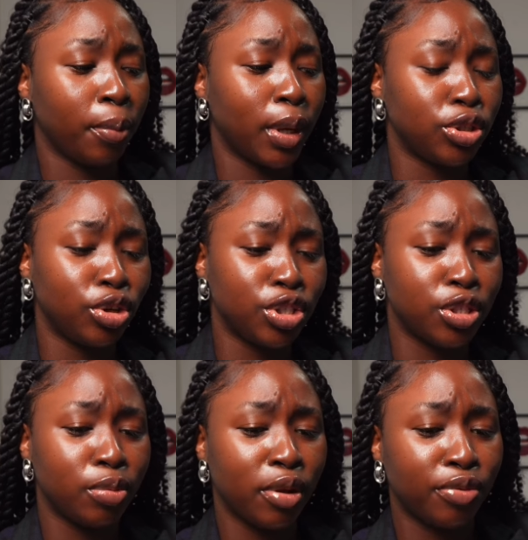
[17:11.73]
My church
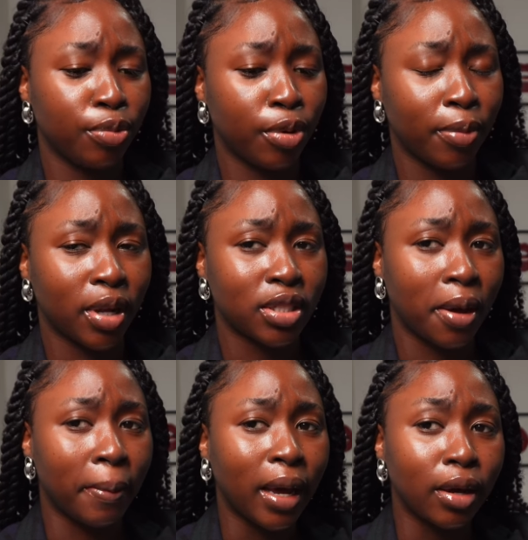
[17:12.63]
is playing football match. I
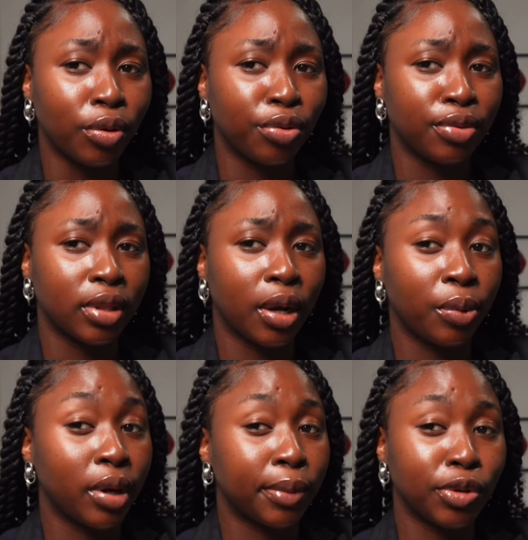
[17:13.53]
might go for that
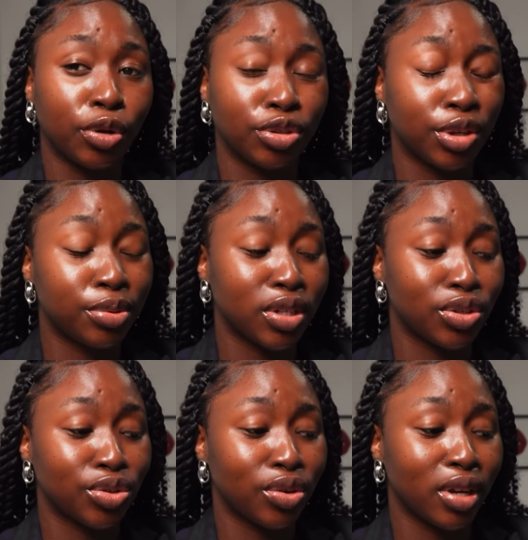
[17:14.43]
one. I'm not 100%
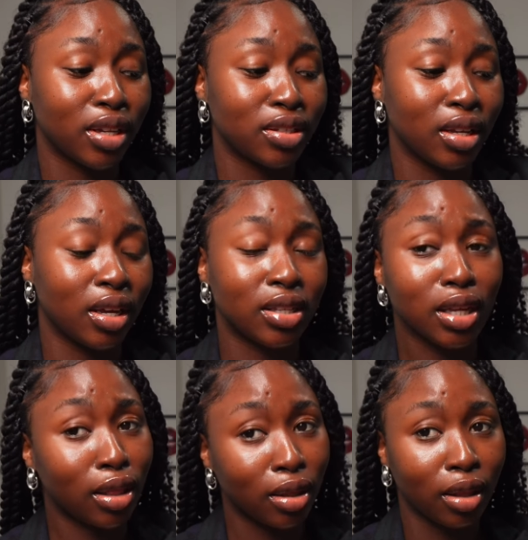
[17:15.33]
sure yet. Against
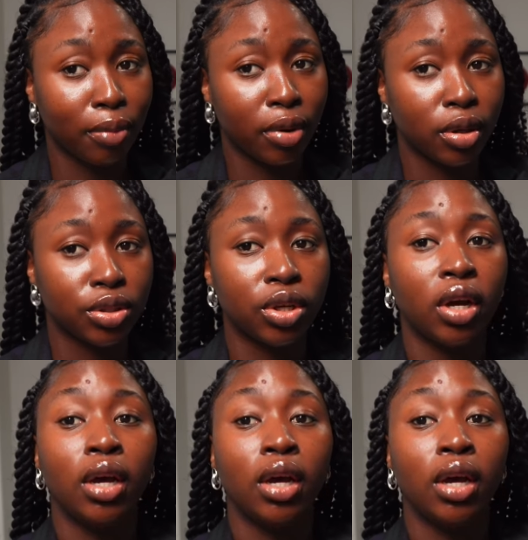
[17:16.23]
another branch.